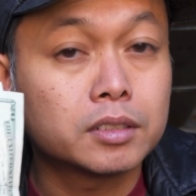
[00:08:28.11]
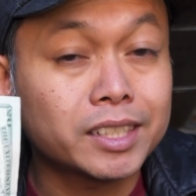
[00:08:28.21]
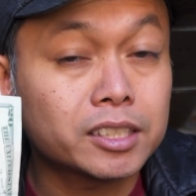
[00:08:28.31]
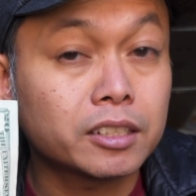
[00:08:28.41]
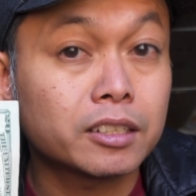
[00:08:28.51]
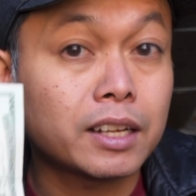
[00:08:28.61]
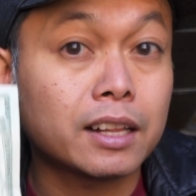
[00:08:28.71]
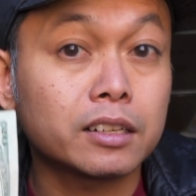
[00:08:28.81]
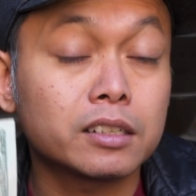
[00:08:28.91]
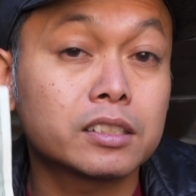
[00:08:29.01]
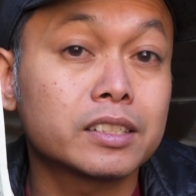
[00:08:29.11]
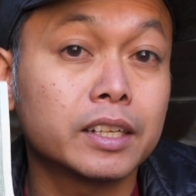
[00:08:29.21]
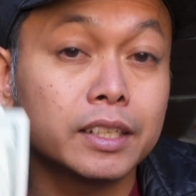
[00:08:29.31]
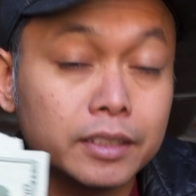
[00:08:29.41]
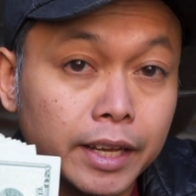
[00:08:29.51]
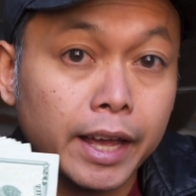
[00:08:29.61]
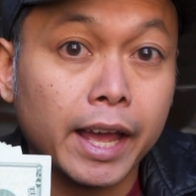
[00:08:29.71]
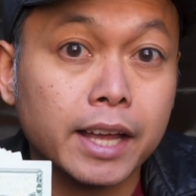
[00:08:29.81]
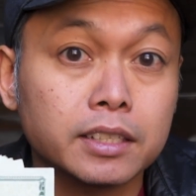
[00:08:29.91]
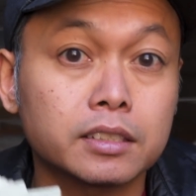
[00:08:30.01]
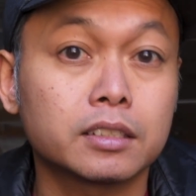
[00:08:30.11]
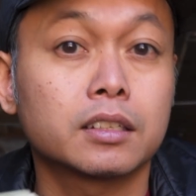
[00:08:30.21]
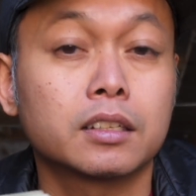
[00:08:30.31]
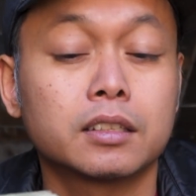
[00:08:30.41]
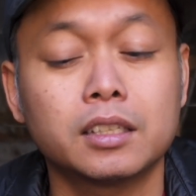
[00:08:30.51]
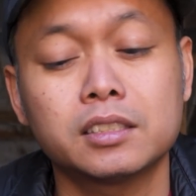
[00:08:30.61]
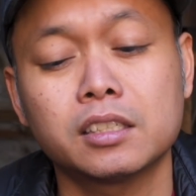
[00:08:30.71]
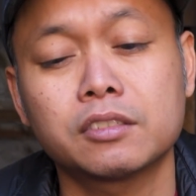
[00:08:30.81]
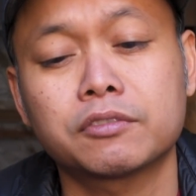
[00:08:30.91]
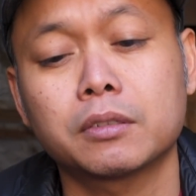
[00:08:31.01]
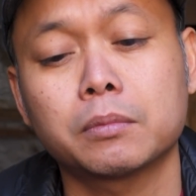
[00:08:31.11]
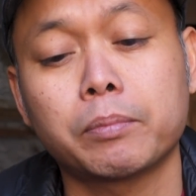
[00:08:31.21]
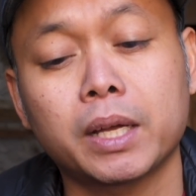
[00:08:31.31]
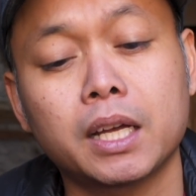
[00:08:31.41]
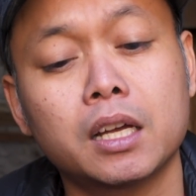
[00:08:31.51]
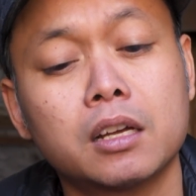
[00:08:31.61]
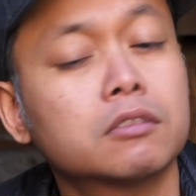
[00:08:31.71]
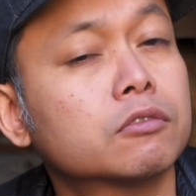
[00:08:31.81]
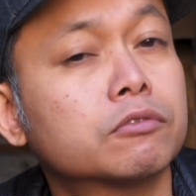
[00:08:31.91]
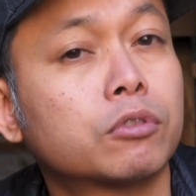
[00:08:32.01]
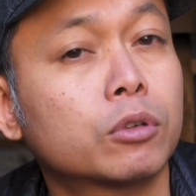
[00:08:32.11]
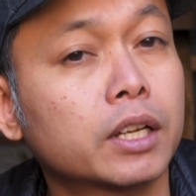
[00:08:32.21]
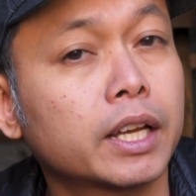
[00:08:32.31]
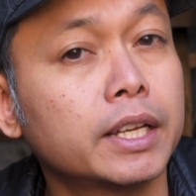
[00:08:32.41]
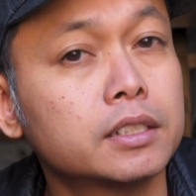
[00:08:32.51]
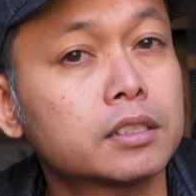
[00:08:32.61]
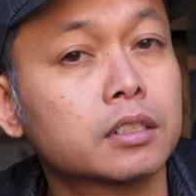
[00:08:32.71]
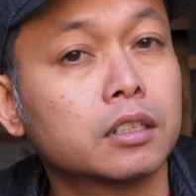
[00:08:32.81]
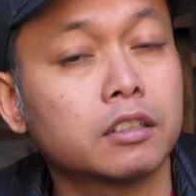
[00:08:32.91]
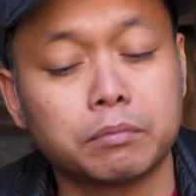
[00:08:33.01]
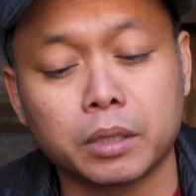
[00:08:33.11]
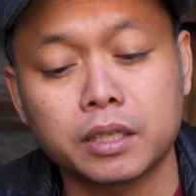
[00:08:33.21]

$600 in cash. This is from about 4 nights of